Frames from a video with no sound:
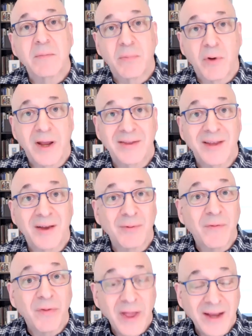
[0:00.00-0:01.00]
brain that
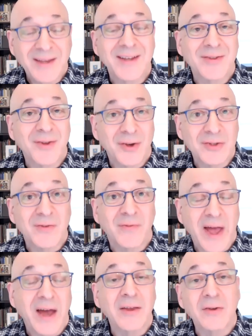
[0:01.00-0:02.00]
reflected those
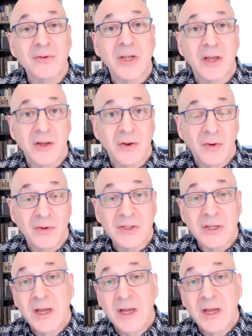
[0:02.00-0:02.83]
values and goals.